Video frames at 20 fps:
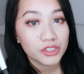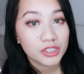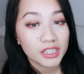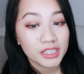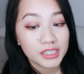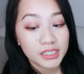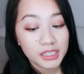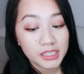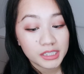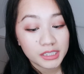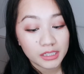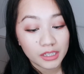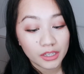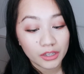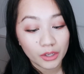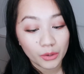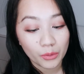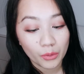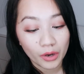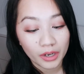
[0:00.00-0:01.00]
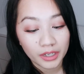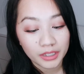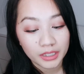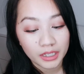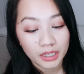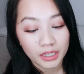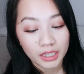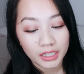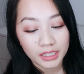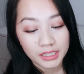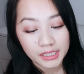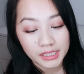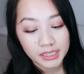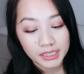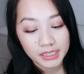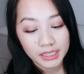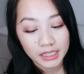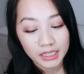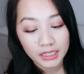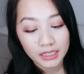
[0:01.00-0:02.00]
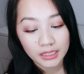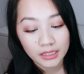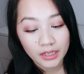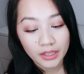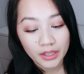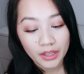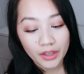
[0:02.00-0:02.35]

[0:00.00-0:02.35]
This is the one in C510.